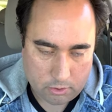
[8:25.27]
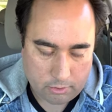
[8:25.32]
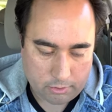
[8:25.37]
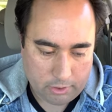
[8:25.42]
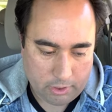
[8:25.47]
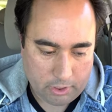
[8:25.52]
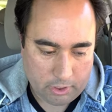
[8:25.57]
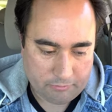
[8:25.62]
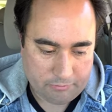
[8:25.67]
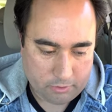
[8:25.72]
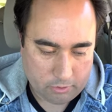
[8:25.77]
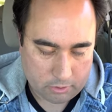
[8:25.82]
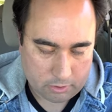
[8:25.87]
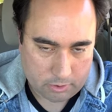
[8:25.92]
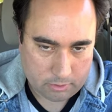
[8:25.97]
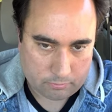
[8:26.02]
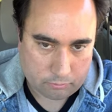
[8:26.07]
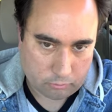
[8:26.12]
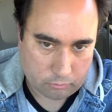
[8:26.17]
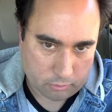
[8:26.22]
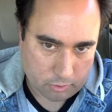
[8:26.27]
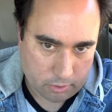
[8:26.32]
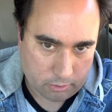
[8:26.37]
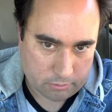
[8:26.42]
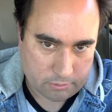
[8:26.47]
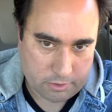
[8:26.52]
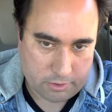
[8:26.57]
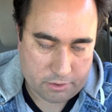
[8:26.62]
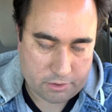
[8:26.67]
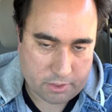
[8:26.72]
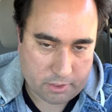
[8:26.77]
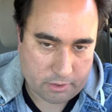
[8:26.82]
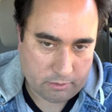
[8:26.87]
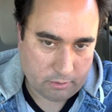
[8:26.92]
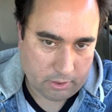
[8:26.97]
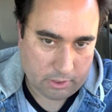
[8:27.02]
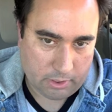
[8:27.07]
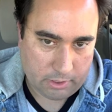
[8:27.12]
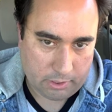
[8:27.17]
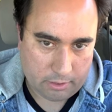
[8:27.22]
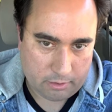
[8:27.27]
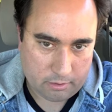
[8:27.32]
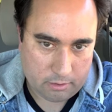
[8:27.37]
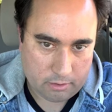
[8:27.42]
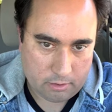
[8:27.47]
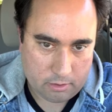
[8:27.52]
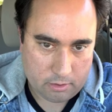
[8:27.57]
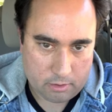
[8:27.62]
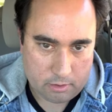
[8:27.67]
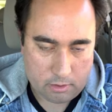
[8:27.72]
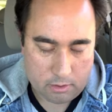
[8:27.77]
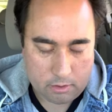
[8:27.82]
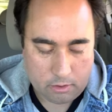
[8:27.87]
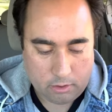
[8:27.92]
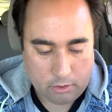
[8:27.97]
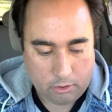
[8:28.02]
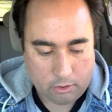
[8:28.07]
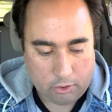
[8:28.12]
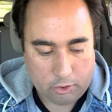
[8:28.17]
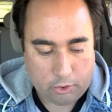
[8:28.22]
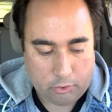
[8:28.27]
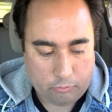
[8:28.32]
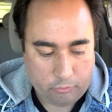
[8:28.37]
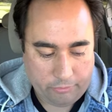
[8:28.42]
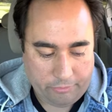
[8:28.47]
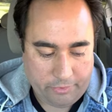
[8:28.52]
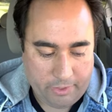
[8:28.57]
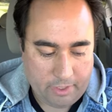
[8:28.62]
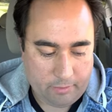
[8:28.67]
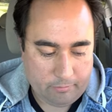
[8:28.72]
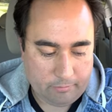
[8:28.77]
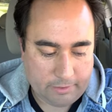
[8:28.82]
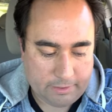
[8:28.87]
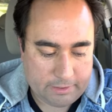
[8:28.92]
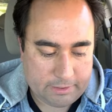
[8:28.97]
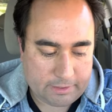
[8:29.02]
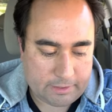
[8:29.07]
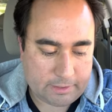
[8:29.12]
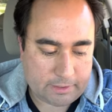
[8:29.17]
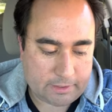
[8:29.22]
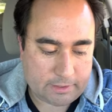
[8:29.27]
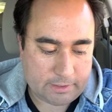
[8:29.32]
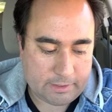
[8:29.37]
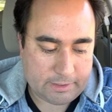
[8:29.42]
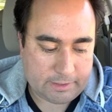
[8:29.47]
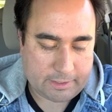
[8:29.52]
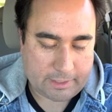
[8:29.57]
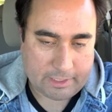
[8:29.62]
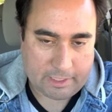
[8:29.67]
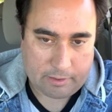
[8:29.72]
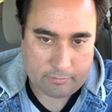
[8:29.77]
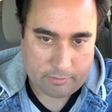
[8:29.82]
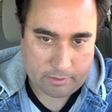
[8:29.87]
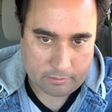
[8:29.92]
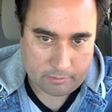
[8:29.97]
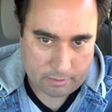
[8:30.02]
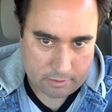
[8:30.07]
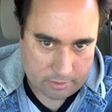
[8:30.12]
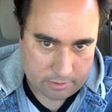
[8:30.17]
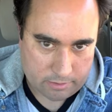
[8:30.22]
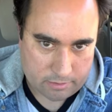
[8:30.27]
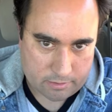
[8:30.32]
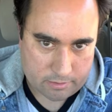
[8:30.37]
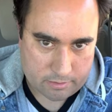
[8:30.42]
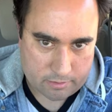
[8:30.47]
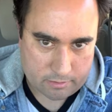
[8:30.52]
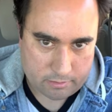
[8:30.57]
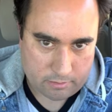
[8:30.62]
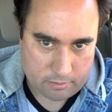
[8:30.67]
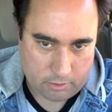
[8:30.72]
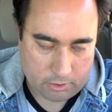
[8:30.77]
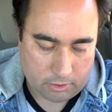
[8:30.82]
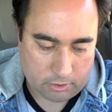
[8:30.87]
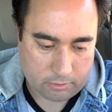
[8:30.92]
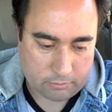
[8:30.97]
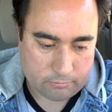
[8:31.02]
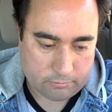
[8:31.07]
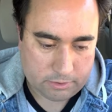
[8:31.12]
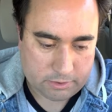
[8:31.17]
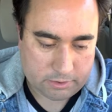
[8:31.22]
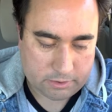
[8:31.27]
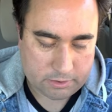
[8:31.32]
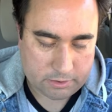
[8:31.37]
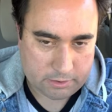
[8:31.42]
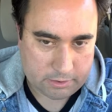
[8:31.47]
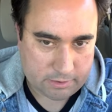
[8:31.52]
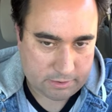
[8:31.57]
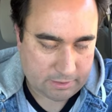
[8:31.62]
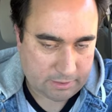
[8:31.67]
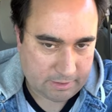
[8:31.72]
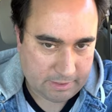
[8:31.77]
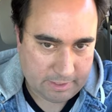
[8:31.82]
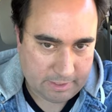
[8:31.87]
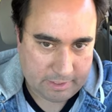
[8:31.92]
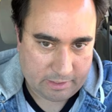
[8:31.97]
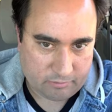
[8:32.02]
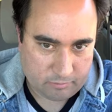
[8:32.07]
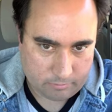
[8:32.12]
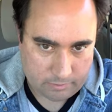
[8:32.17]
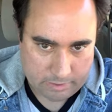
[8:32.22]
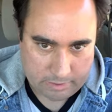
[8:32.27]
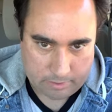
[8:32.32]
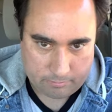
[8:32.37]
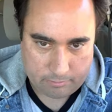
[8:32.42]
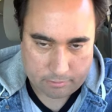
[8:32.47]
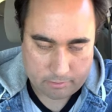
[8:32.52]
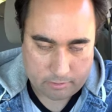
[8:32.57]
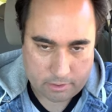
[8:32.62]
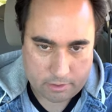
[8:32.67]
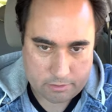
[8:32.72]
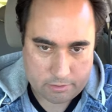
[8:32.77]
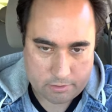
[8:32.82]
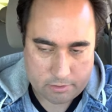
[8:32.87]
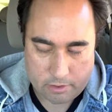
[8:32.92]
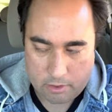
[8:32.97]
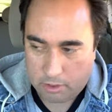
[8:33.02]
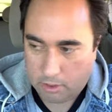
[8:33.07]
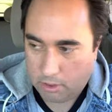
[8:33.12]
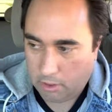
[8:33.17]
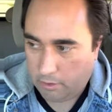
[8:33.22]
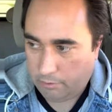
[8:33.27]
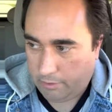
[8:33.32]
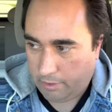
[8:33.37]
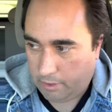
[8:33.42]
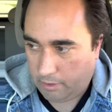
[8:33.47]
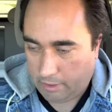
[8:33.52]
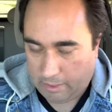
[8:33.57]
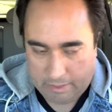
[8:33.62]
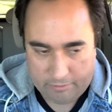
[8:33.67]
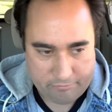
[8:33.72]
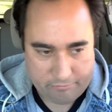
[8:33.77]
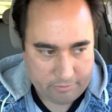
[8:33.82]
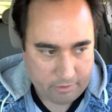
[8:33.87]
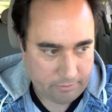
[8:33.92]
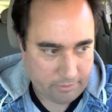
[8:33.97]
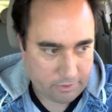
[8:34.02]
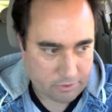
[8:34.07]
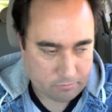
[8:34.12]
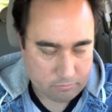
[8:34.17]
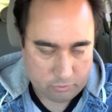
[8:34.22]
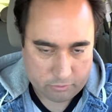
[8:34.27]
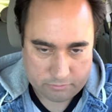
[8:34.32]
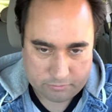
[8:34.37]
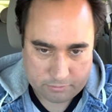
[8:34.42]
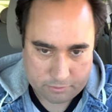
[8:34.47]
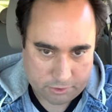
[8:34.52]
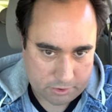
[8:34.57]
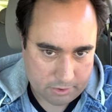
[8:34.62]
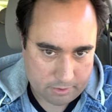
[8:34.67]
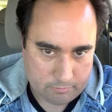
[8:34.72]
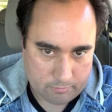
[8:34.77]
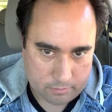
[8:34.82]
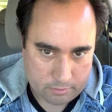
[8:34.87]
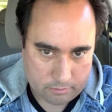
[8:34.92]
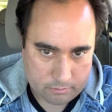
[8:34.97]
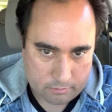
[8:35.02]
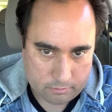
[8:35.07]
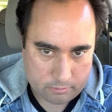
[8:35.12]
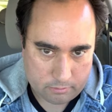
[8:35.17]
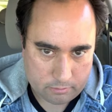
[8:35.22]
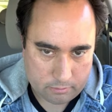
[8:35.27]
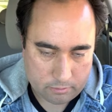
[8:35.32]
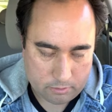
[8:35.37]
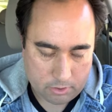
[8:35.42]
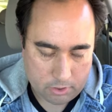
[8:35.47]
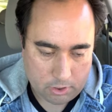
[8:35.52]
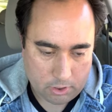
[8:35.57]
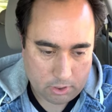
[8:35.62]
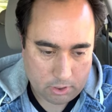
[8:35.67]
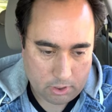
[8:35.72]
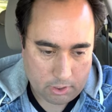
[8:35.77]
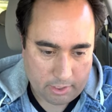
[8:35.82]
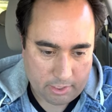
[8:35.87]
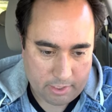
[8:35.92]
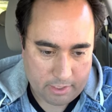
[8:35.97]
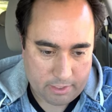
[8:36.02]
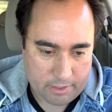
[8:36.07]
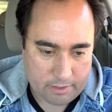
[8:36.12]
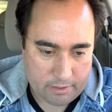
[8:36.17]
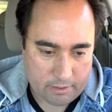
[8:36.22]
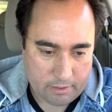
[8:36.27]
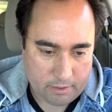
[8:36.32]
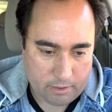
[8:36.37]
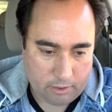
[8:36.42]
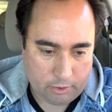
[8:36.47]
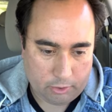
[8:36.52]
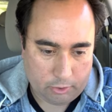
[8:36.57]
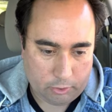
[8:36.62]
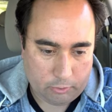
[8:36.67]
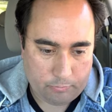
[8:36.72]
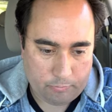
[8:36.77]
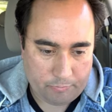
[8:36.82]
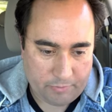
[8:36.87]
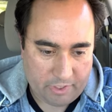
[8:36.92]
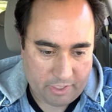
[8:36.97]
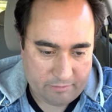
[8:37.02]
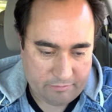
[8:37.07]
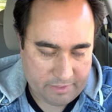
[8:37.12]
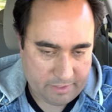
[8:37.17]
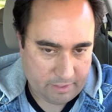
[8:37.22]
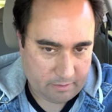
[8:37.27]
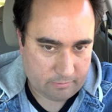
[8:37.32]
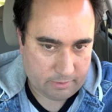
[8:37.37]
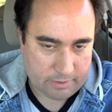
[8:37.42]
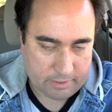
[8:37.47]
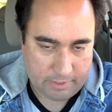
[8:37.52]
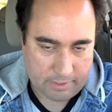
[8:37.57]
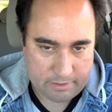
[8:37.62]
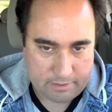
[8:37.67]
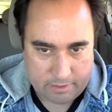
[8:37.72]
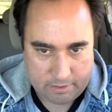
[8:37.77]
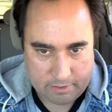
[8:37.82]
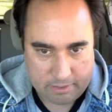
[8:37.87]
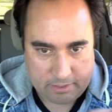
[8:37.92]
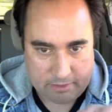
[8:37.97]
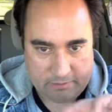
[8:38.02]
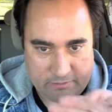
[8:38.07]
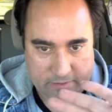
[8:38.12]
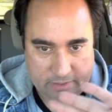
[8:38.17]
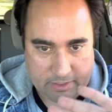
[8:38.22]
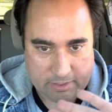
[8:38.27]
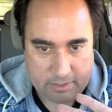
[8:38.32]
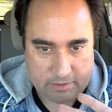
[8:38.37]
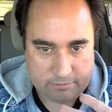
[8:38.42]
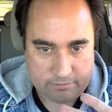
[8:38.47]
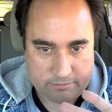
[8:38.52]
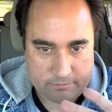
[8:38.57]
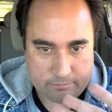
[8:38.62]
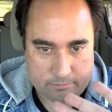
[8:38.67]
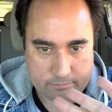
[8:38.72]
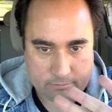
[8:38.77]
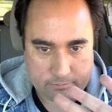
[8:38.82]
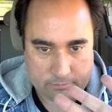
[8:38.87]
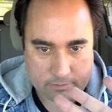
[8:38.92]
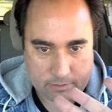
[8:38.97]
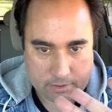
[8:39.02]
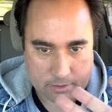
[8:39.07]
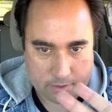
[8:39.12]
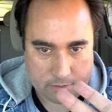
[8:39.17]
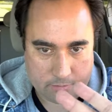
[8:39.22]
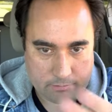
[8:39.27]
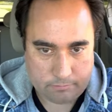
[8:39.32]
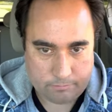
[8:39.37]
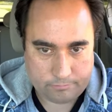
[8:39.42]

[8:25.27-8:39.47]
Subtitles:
Now, if you look up royalties online, what that means, it's copyrights. It's descending from copyrights. Now, I've done these moves for Shenmue, and I did them in 1995. Okay.